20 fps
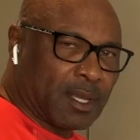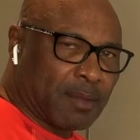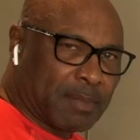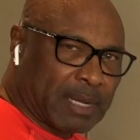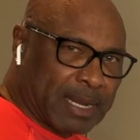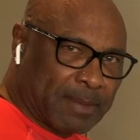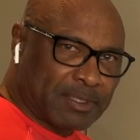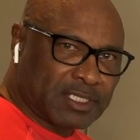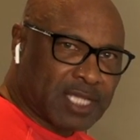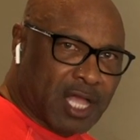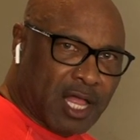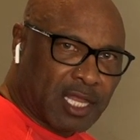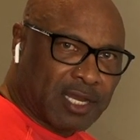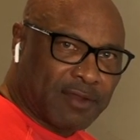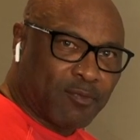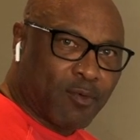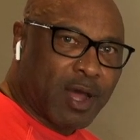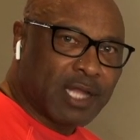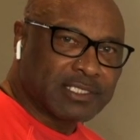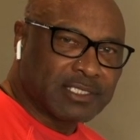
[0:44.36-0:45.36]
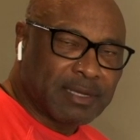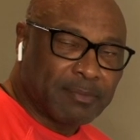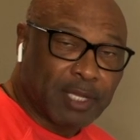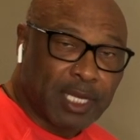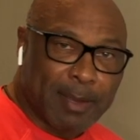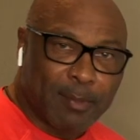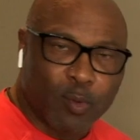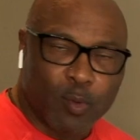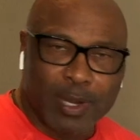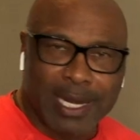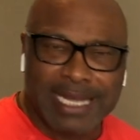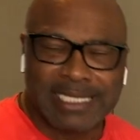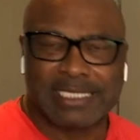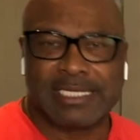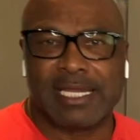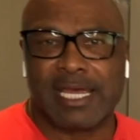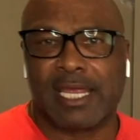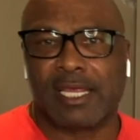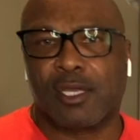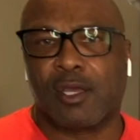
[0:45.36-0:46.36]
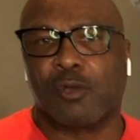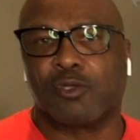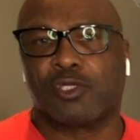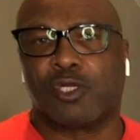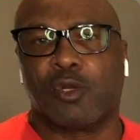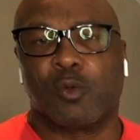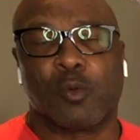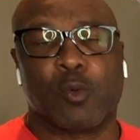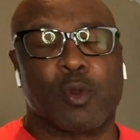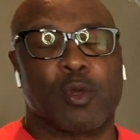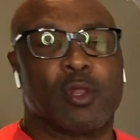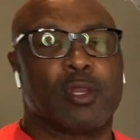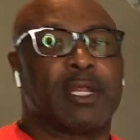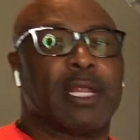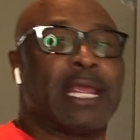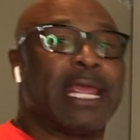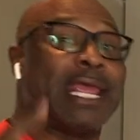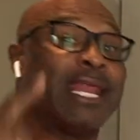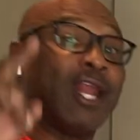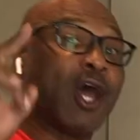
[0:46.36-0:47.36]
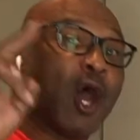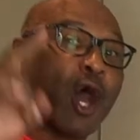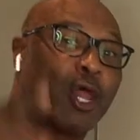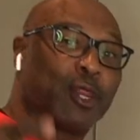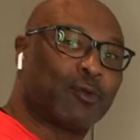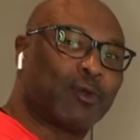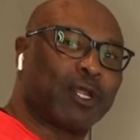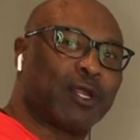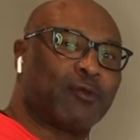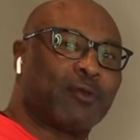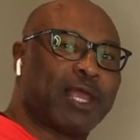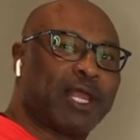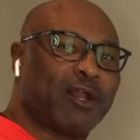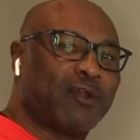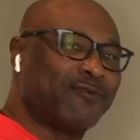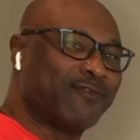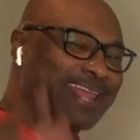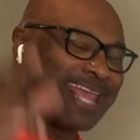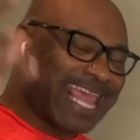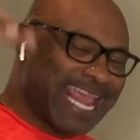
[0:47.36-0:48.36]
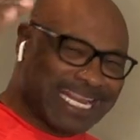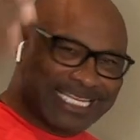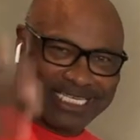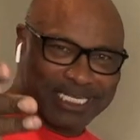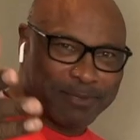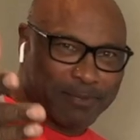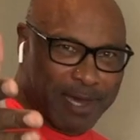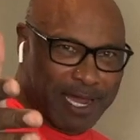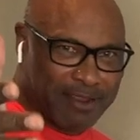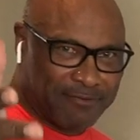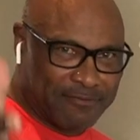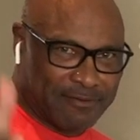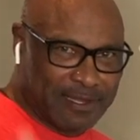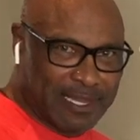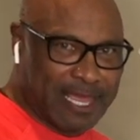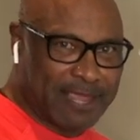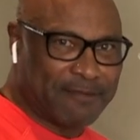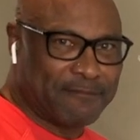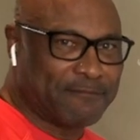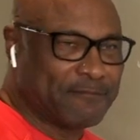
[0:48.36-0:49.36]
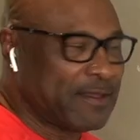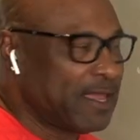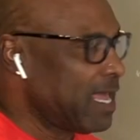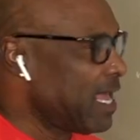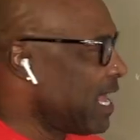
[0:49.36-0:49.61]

My name is Colin F. Watson. I'm the #1 HCG diet coach in the world and author and creator of HCG Body for Life.